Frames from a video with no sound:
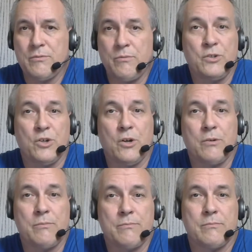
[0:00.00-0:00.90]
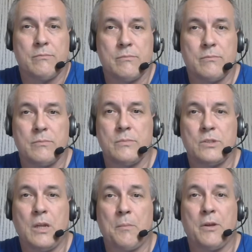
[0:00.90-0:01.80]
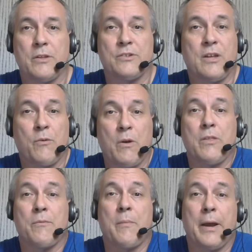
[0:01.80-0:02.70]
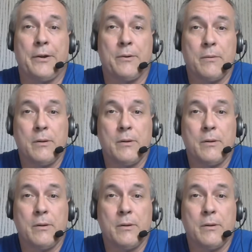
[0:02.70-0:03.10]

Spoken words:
which are, I'm going to get this out of the way, they're minor.